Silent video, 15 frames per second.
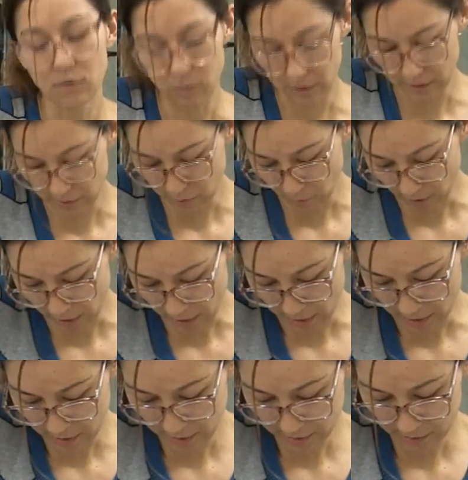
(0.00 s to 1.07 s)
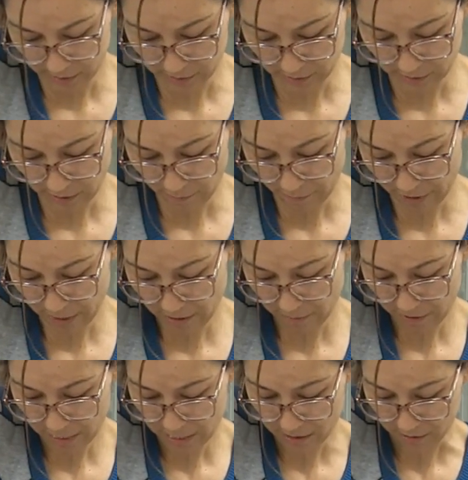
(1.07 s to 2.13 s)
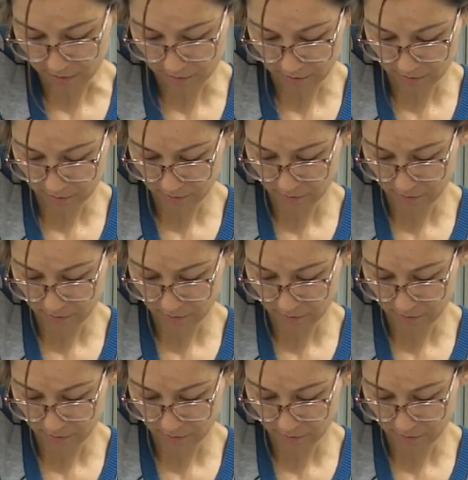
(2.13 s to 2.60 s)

reason why I need to stop biting my nails.